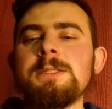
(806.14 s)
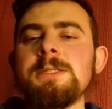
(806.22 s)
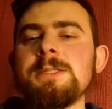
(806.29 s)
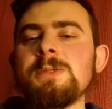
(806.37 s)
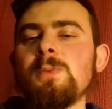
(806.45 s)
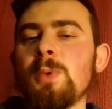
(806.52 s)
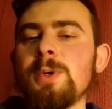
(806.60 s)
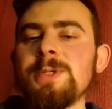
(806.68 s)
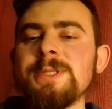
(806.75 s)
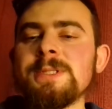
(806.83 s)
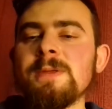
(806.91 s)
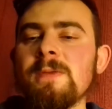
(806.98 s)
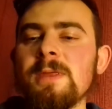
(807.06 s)
It is
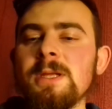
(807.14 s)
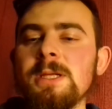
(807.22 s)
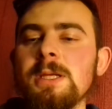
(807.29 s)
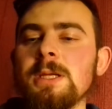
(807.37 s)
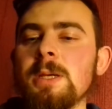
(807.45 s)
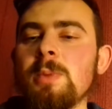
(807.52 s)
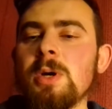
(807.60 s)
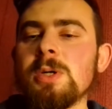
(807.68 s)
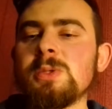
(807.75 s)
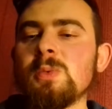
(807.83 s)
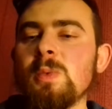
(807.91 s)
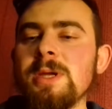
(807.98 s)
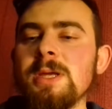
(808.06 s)
worth thinking
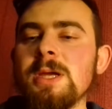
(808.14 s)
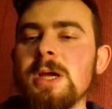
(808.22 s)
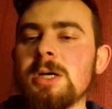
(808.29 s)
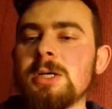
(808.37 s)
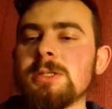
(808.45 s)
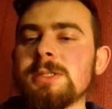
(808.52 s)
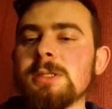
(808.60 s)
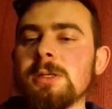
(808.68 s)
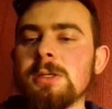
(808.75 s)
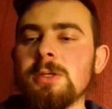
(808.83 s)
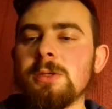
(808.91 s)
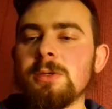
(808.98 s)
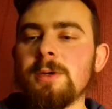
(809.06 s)
about why errors
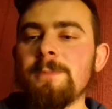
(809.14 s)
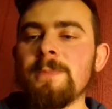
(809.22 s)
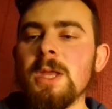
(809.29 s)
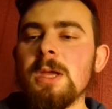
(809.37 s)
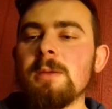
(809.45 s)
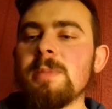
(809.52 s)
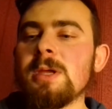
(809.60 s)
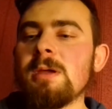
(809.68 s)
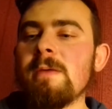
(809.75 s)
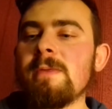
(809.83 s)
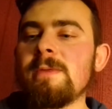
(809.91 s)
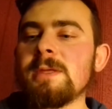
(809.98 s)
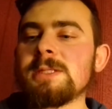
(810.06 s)
occur,
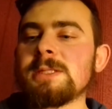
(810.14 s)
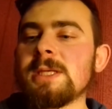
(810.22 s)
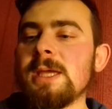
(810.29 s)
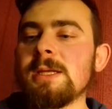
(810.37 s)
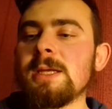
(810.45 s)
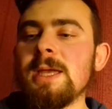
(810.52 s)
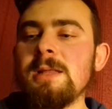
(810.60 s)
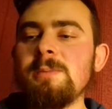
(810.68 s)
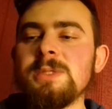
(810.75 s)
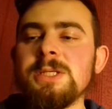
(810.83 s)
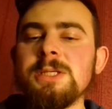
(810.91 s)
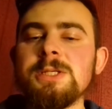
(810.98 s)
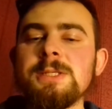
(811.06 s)
because this can help
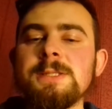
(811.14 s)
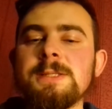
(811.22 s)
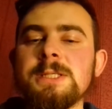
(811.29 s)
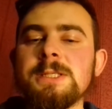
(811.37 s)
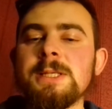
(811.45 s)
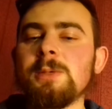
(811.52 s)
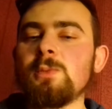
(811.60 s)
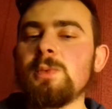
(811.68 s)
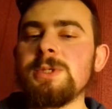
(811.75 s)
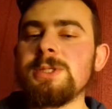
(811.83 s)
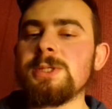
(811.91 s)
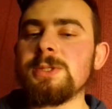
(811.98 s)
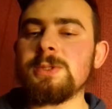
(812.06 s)
teachers decide
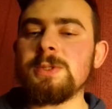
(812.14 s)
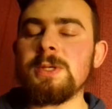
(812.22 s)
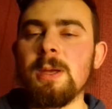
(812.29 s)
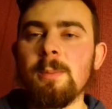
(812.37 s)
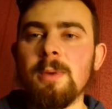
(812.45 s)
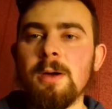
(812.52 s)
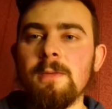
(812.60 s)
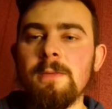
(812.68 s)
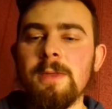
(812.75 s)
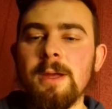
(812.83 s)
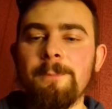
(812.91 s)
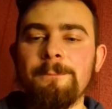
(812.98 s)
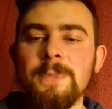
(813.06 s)
what to do about
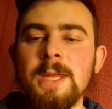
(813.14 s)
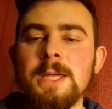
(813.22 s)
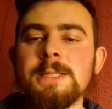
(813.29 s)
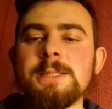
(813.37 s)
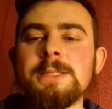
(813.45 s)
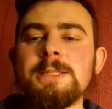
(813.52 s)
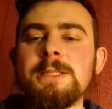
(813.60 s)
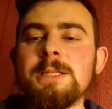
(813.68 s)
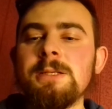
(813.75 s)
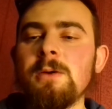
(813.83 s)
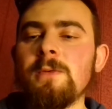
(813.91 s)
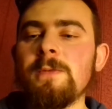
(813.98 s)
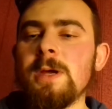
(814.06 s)
them. The
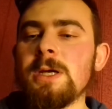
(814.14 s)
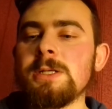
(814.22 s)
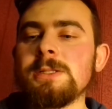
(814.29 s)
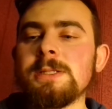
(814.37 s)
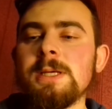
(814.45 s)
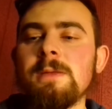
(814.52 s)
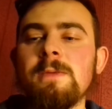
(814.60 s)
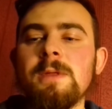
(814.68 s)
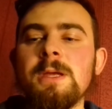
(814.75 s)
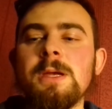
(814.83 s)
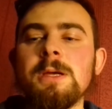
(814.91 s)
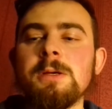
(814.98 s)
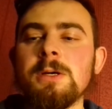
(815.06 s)
study of errors and
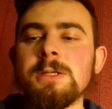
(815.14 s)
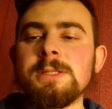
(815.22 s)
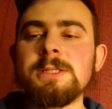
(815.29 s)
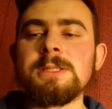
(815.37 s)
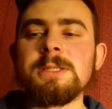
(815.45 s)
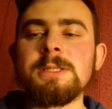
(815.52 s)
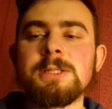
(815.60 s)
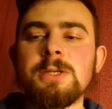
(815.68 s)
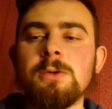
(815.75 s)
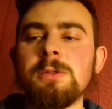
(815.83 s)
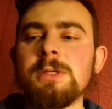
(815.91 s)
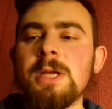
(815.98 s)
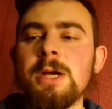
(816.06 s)
their causes is
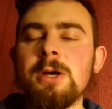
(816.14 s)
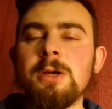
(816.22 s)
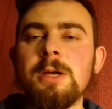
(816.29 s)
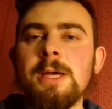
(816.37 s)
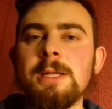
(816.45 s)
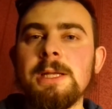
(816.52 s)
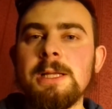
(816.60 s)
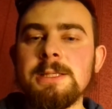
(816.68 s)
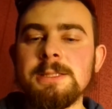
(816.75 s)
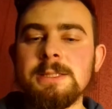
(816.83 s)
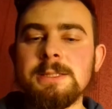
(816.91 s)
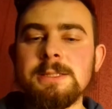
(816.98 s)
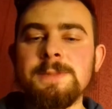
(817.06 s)
called error
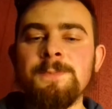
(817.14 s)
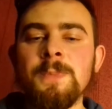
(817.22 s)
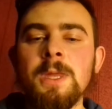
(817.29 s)
analysis.